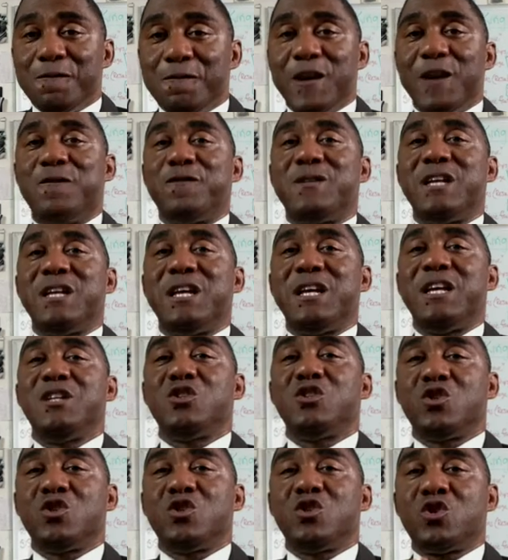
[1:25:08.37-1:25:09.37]

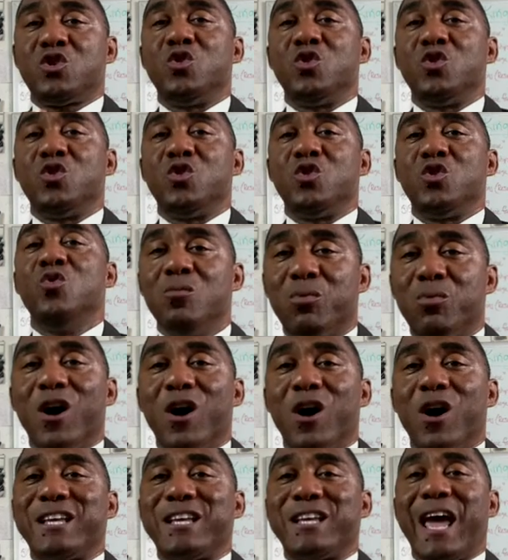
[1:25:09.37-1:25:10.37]
52
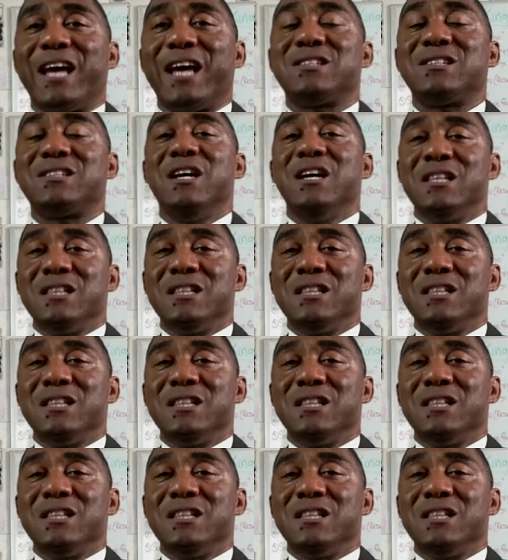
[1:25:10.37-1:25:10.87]
broadcasts.